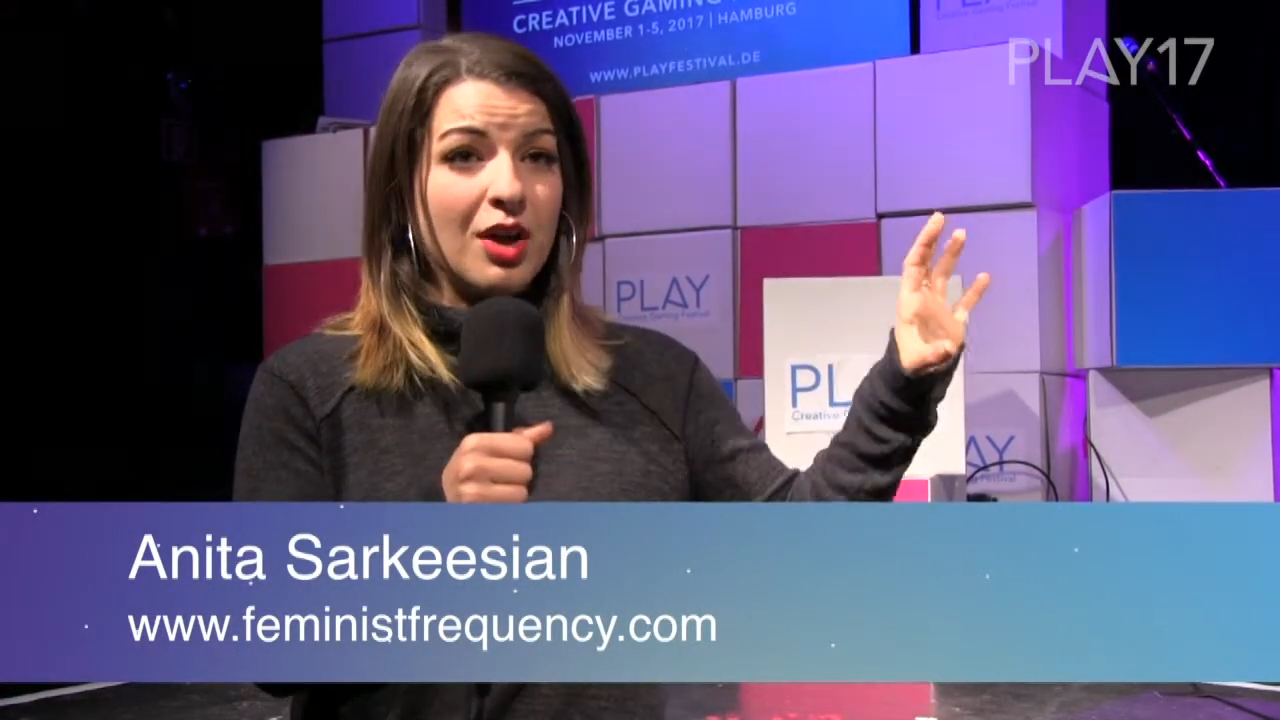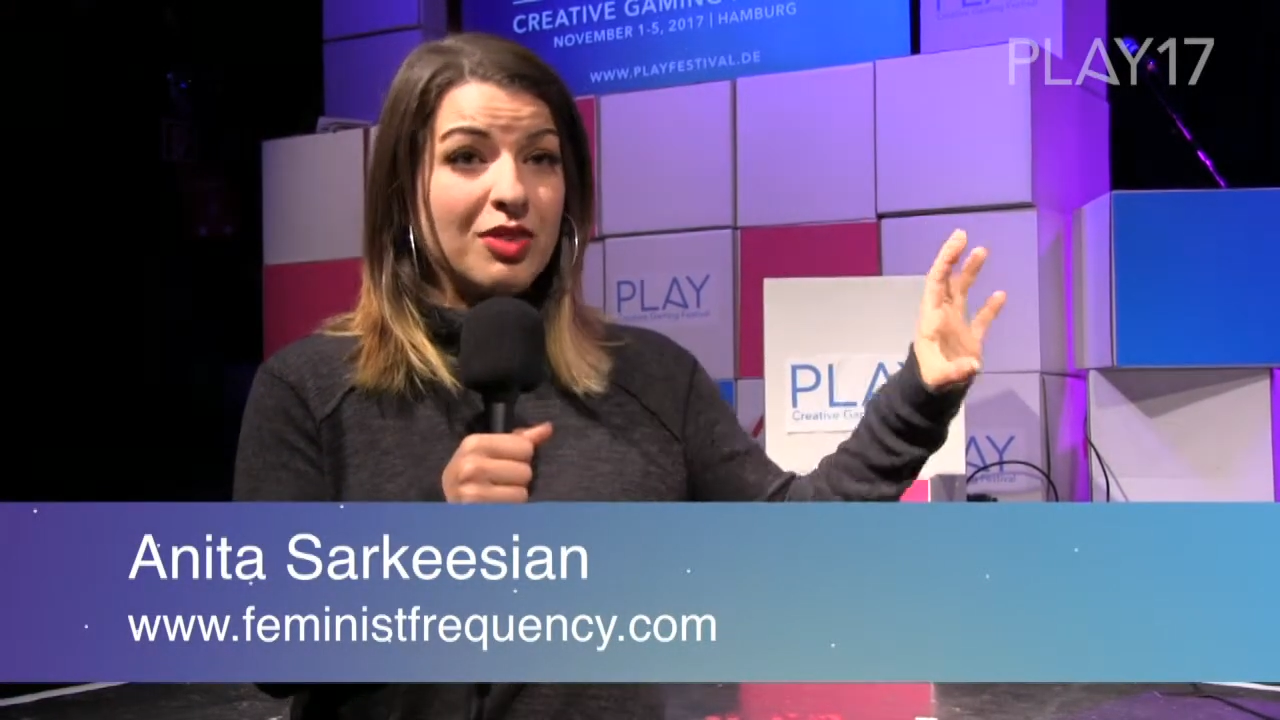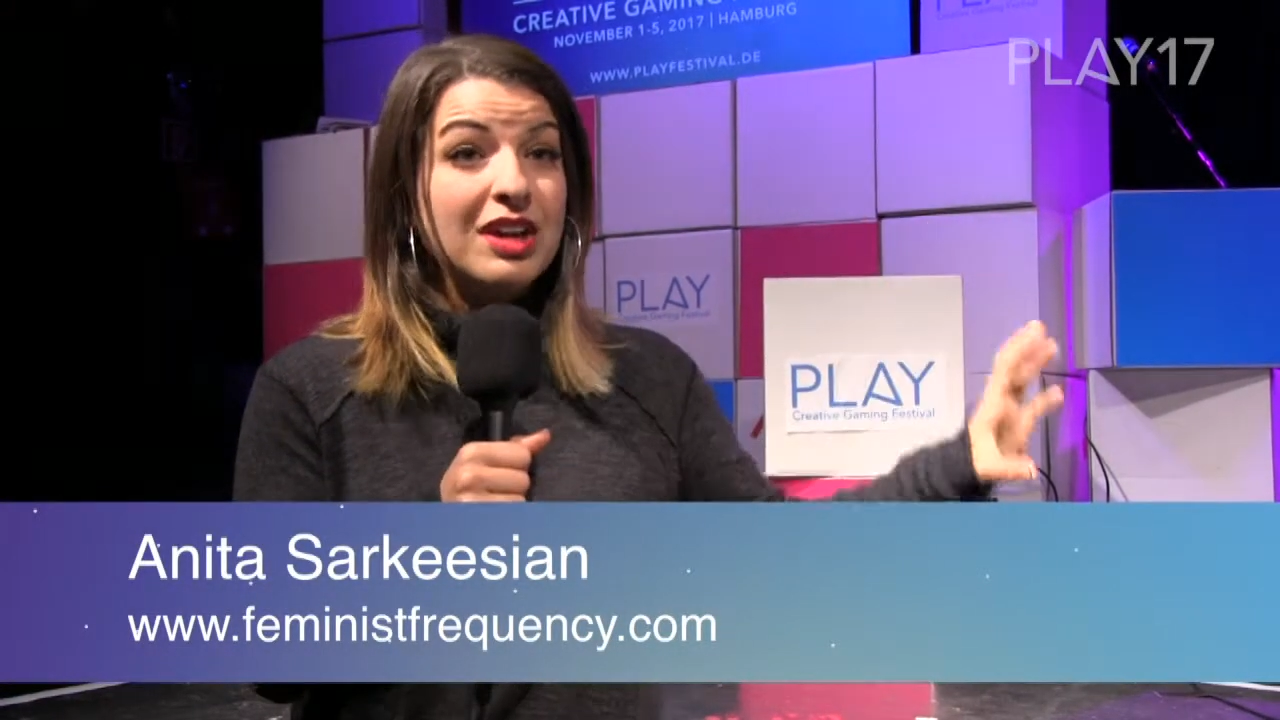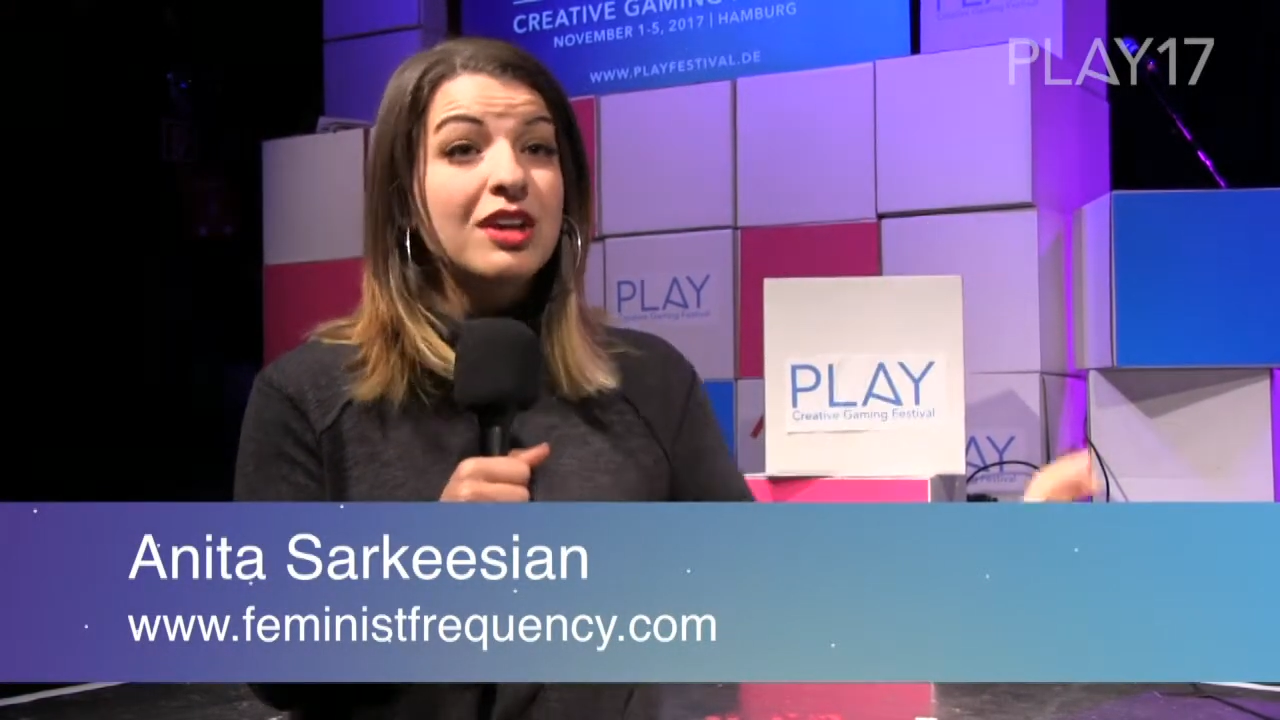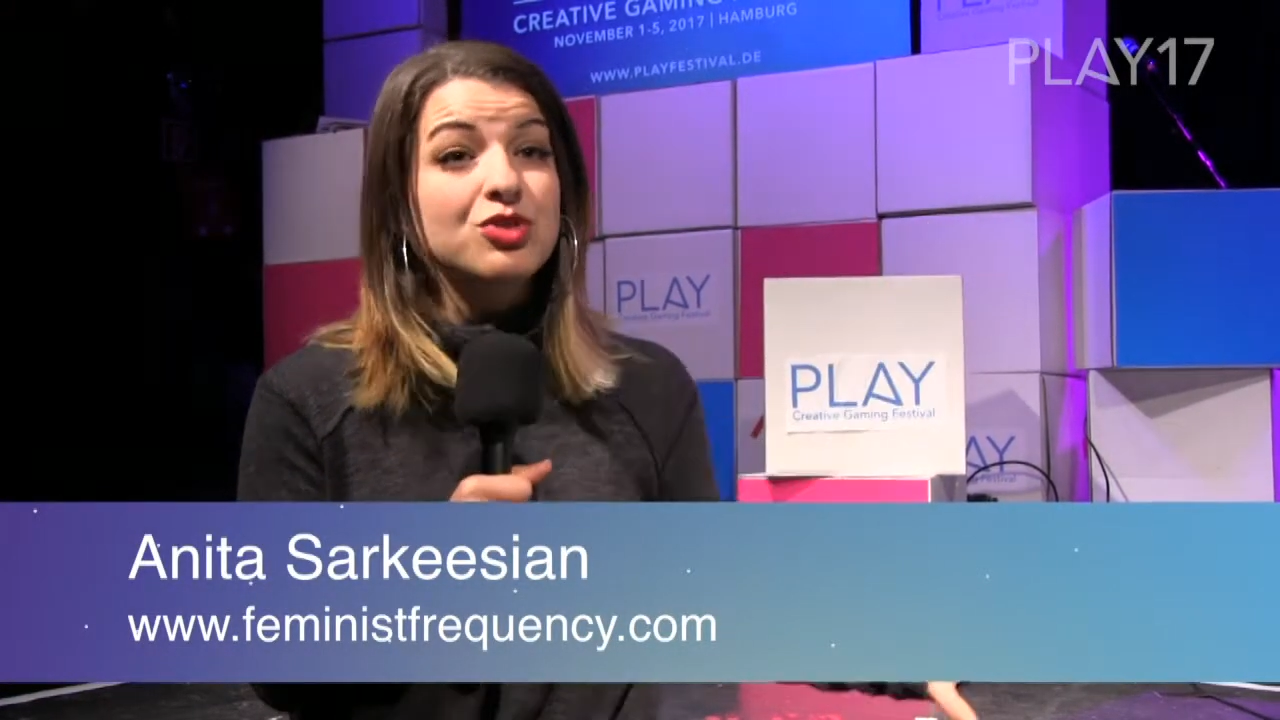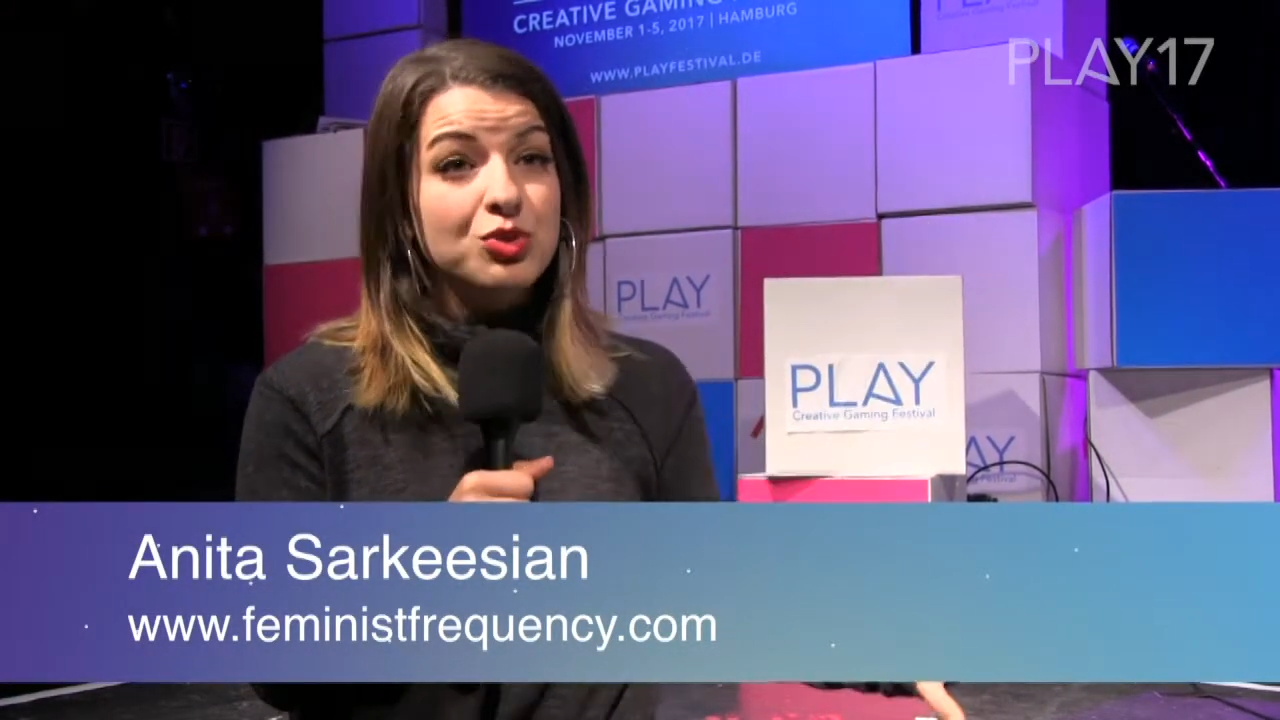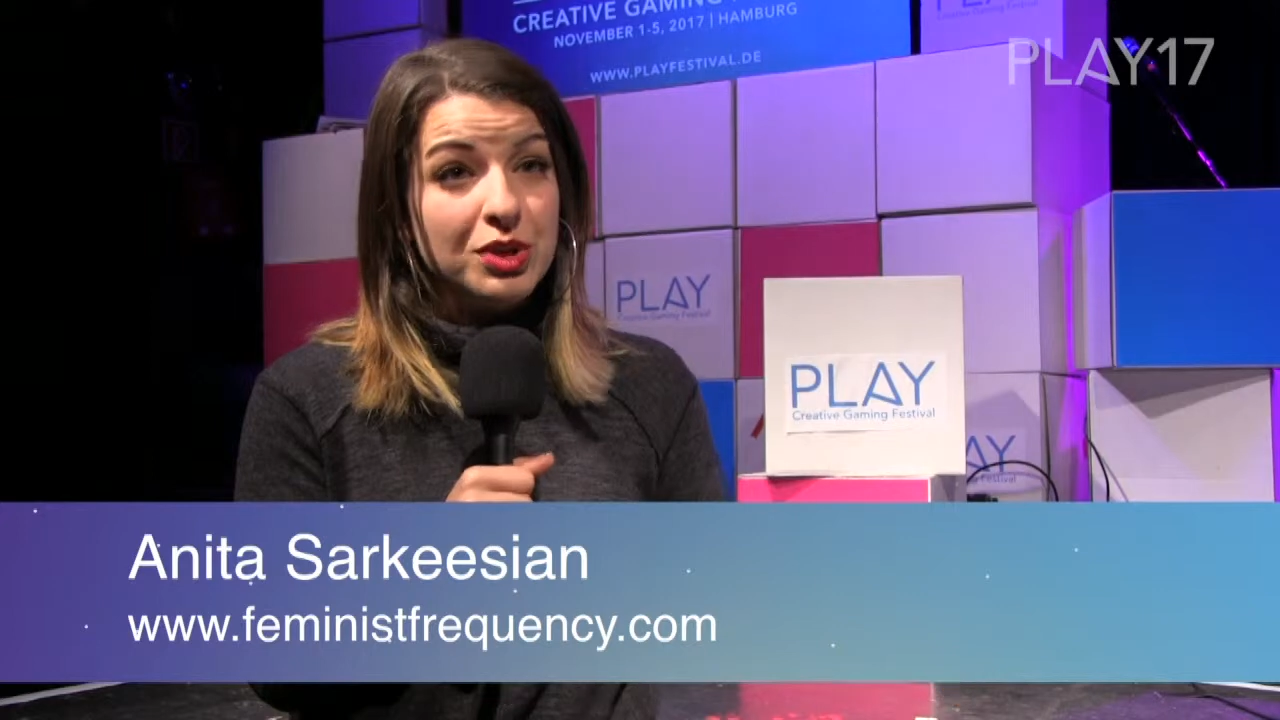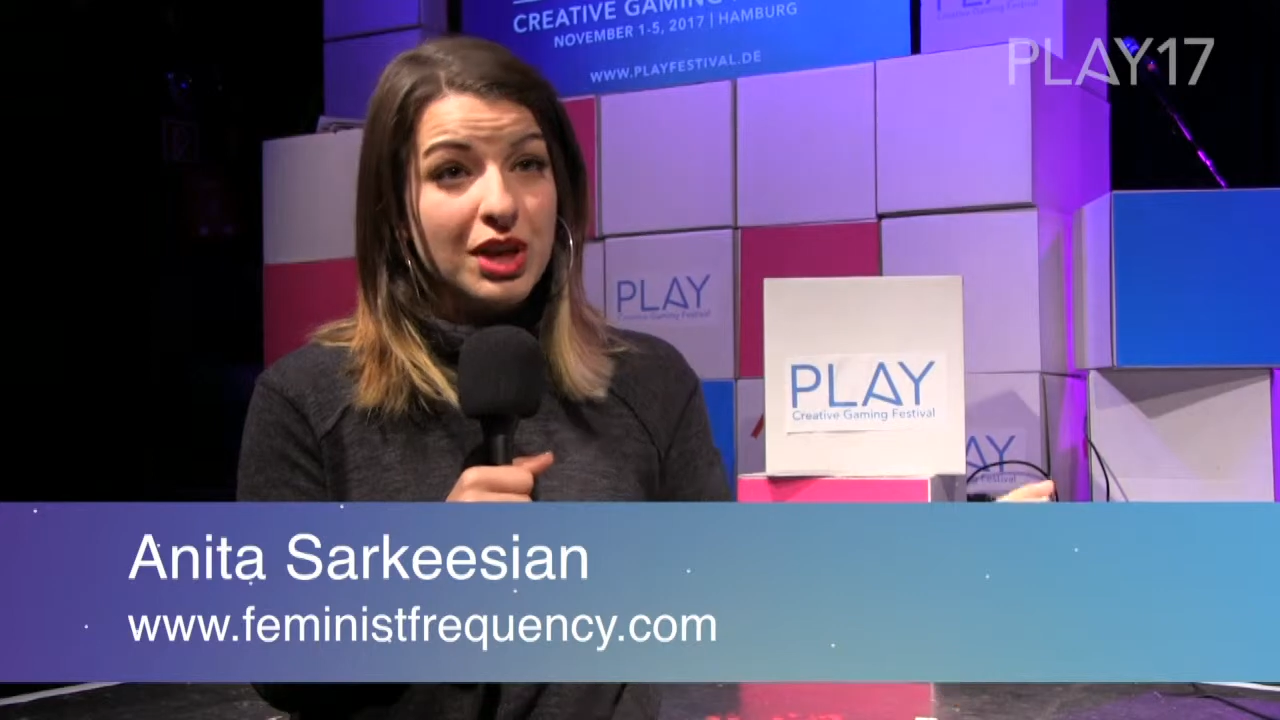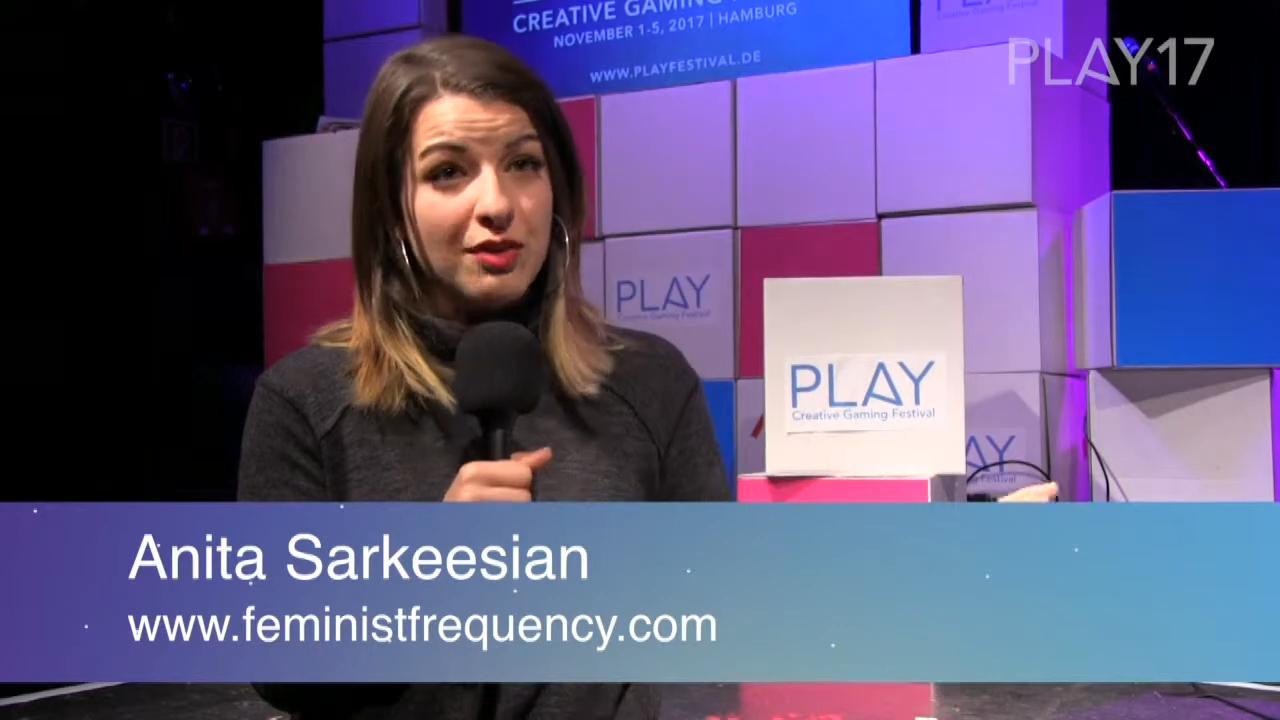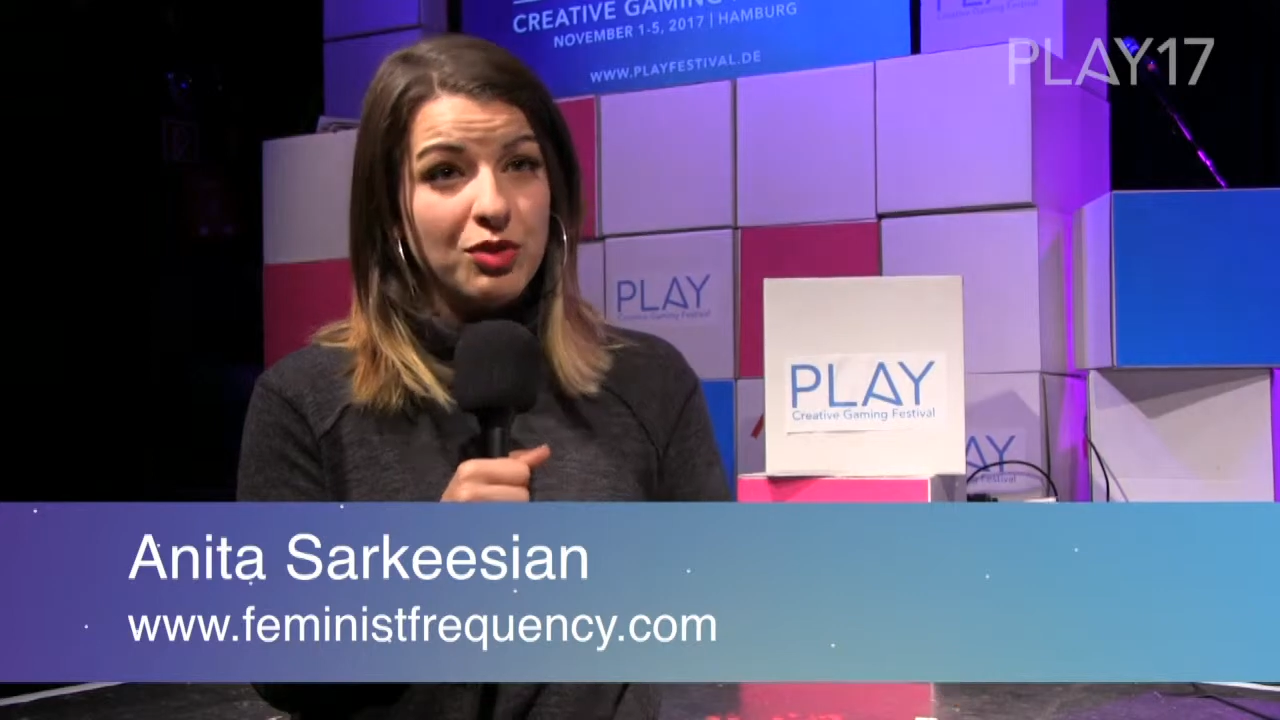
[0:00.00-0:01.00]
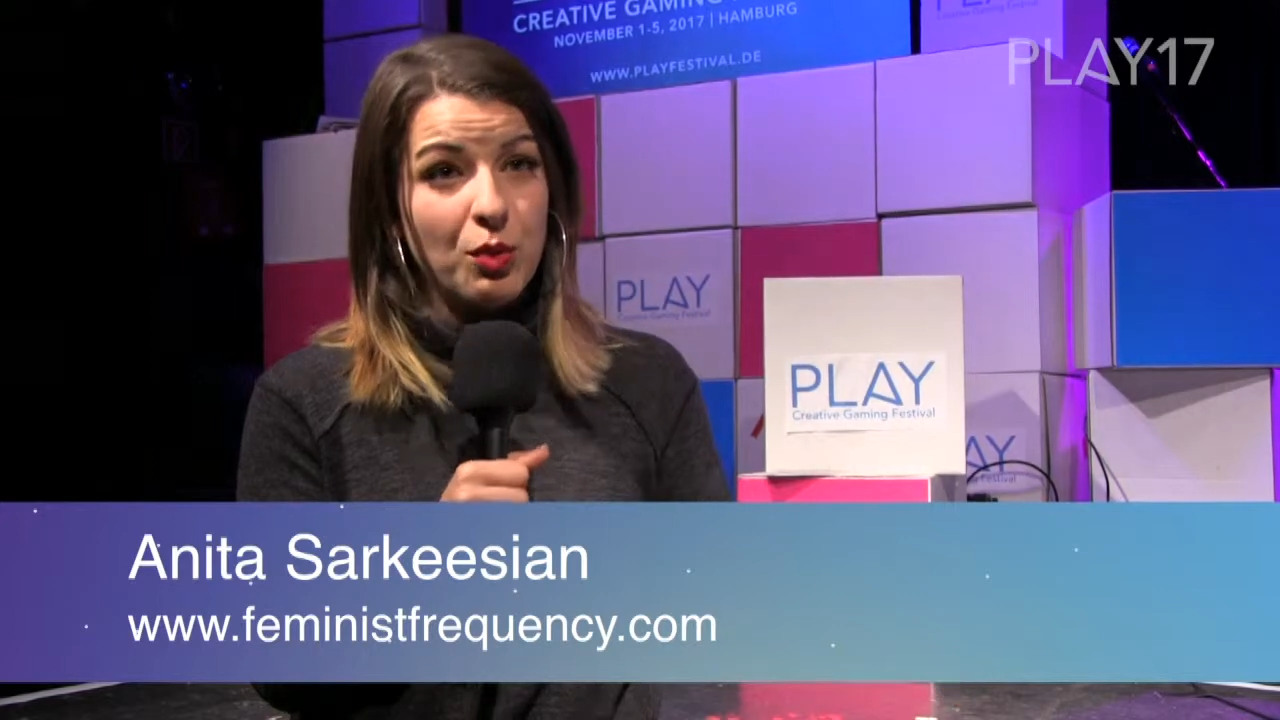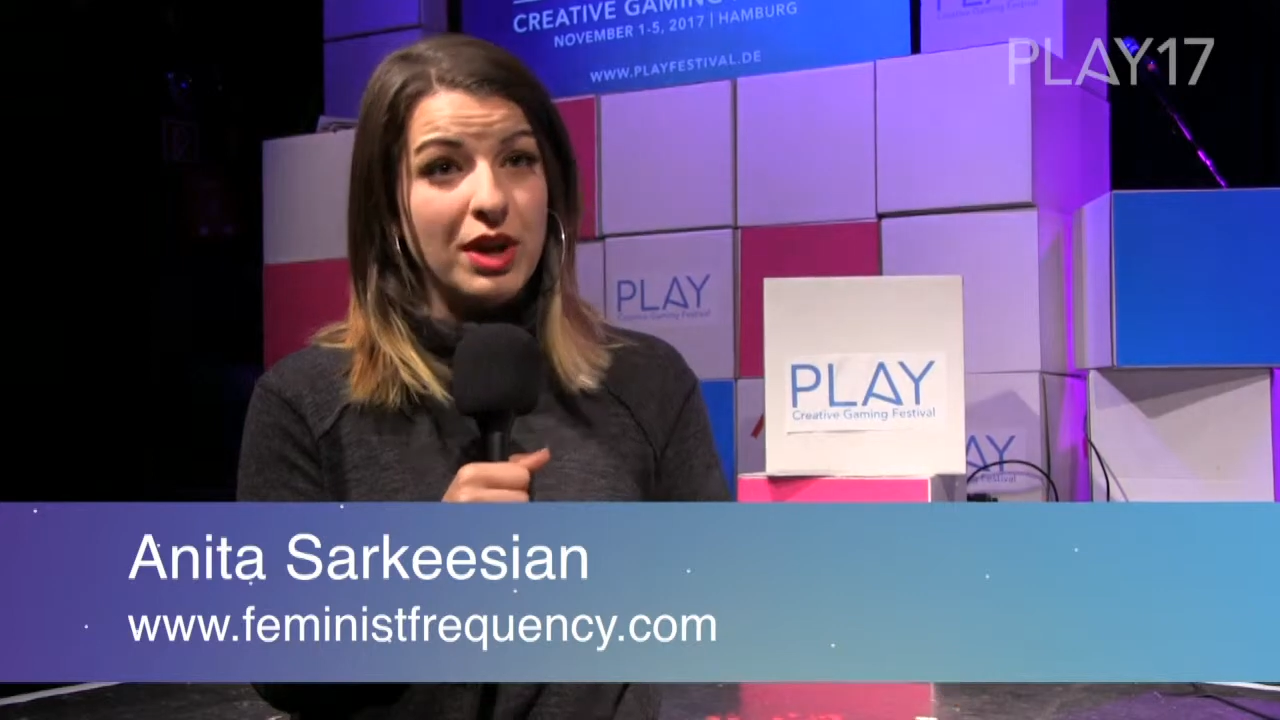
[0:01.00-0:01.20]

the history of the